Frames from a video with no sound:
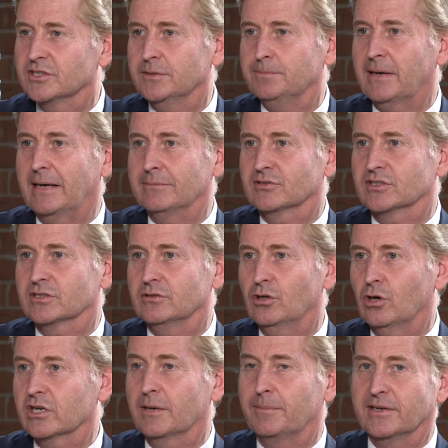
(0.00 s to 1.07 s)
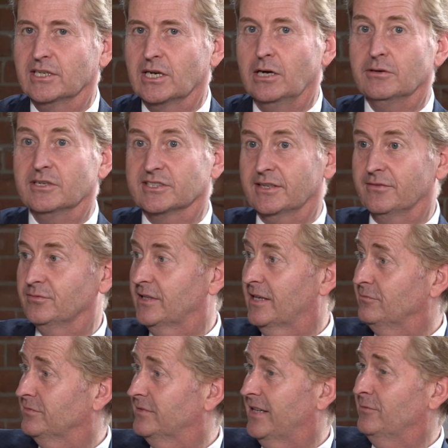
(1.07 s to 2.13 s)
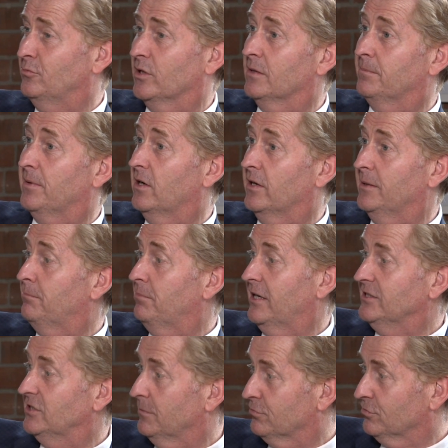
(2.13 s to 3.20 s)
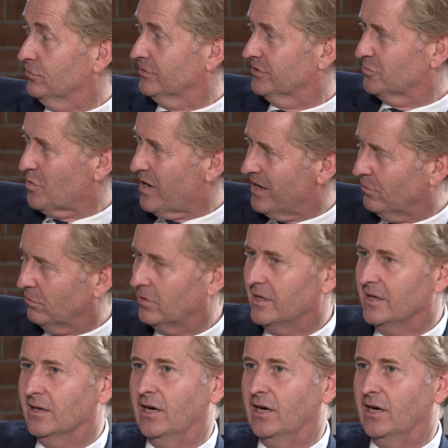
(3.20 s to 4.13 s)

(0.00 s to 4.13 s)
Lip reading: to perhaps lock up and go because they want to buy a place abroad as well.